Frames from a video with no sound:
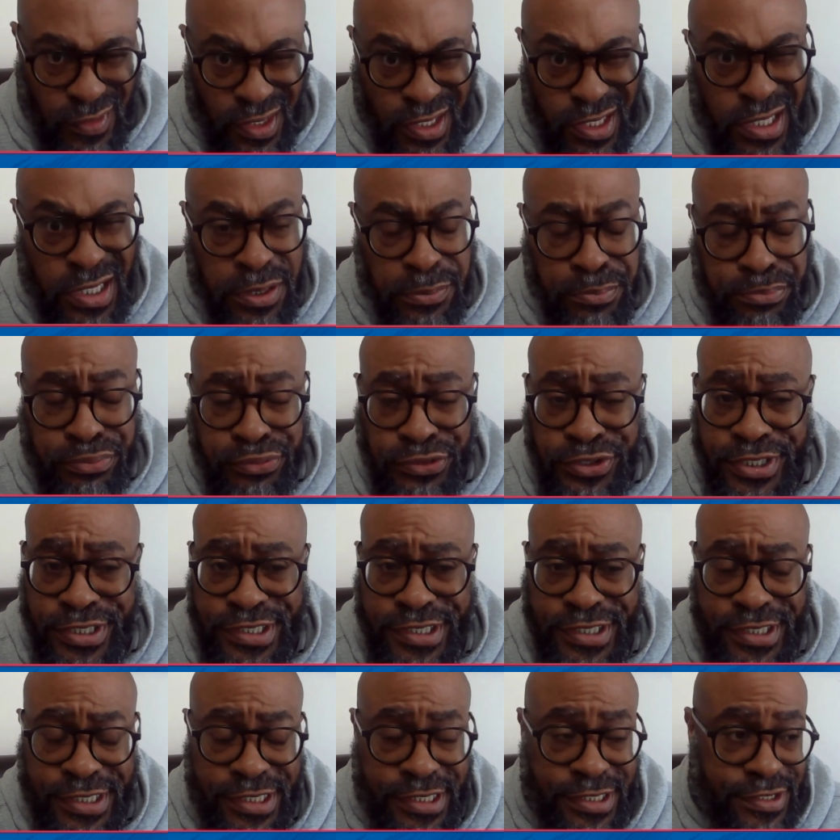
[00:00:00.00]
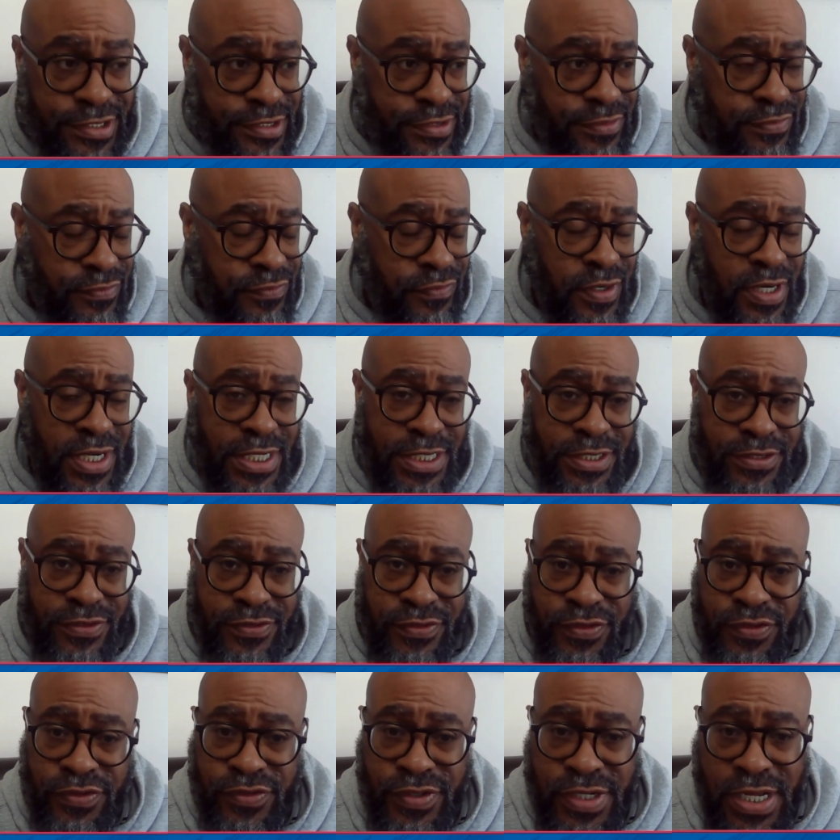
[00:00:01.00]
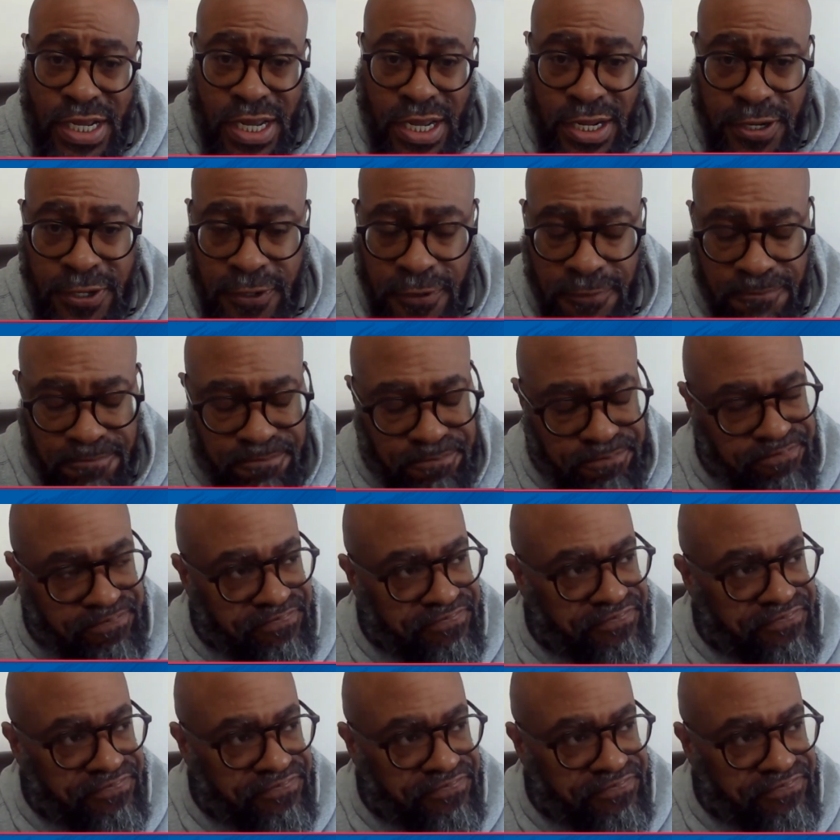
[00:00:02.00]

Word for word: in the preseason, right? So you got him.